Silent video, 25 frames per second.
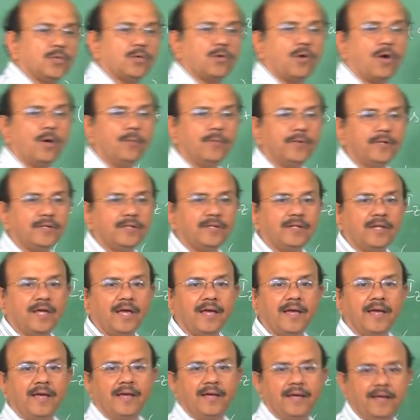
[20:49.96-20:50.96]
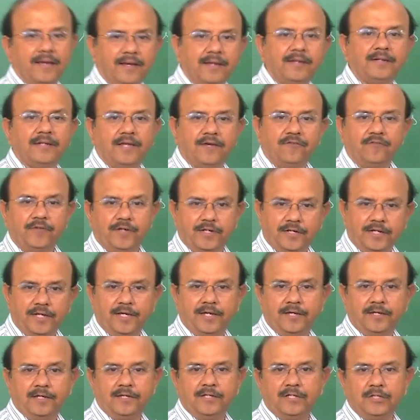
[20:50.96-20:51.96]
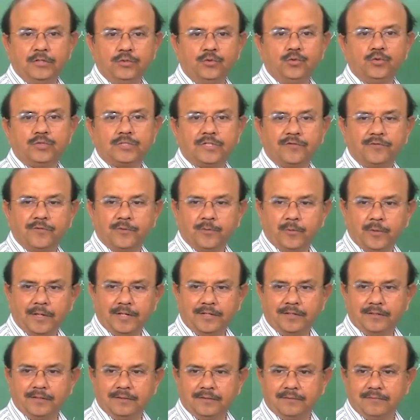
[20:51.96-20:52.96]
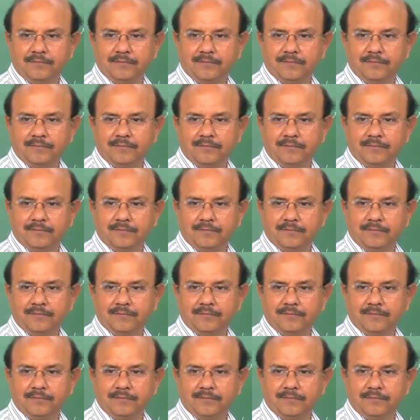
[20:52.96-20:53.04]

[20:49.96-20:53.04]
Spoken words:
common in everyday use of a vehicle,